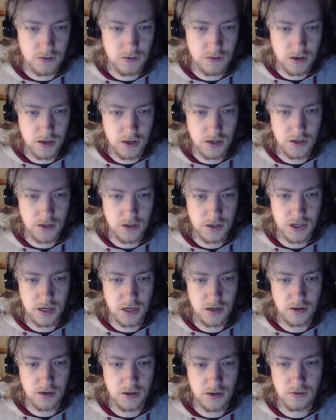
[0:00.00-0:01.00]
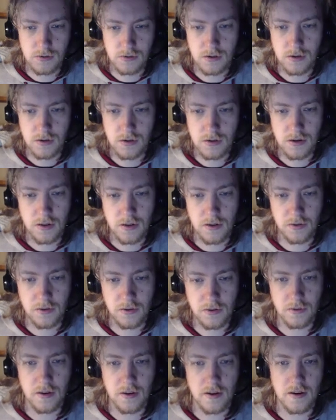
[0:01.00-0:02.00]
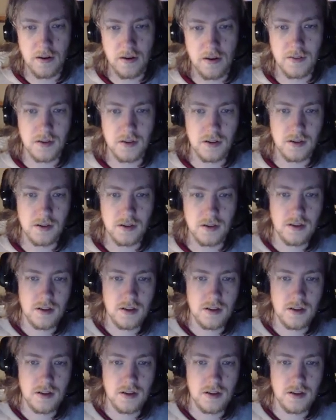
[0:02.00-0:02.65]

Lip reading: dark and shadow. This entire level.